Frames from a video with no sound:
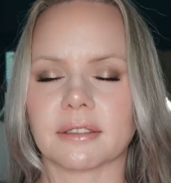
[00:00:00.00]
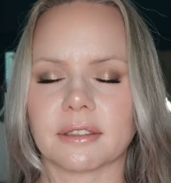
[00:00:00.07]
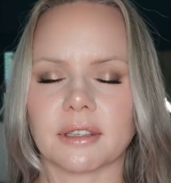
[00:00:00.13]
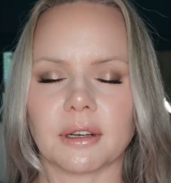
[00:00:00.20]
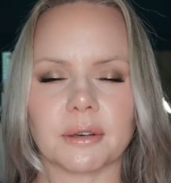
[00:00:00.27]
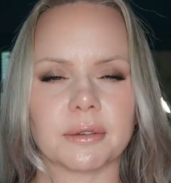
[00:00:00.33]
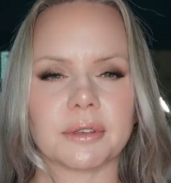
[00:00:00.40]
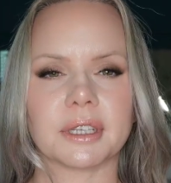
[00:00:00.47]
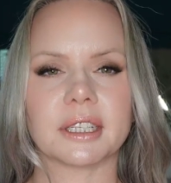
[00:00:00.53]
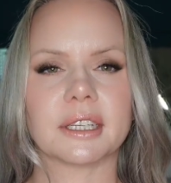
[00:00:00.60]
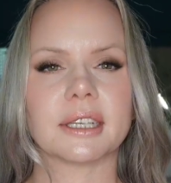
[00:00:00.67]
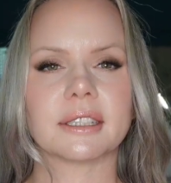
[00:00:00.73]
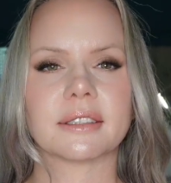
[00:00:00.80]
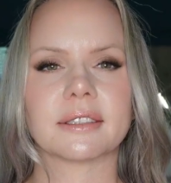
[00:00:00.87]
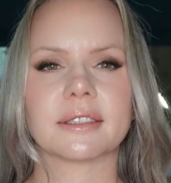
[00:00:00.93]
So
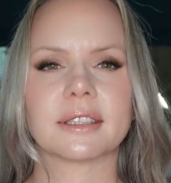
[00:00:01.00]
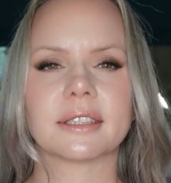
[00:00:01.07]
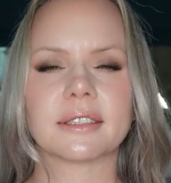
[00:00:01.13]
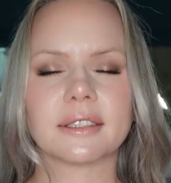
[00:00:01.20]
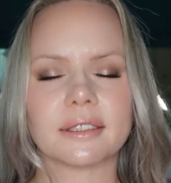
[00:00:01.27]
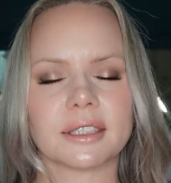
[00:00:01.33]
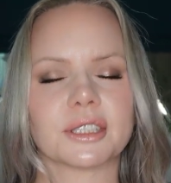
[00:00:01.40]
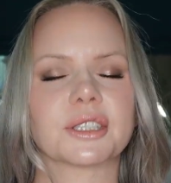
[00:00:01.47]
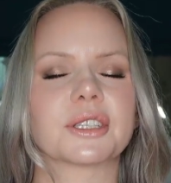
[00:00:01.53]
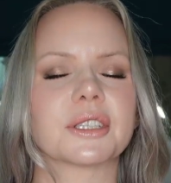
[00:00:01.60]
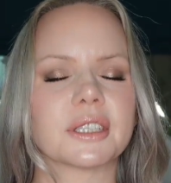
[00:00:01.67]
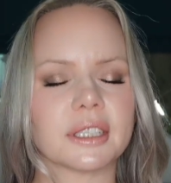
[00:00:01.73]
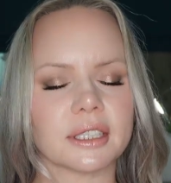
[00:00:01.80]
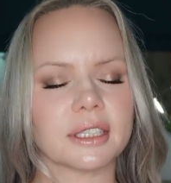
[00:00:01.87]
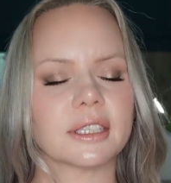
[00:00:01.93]
this is a
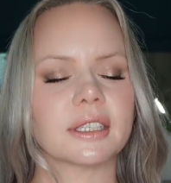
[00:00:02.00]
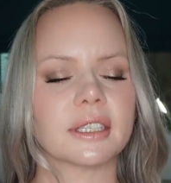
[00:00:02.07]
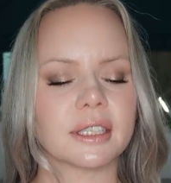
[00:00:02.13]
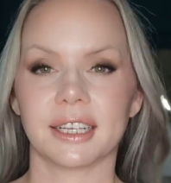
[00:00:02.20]
good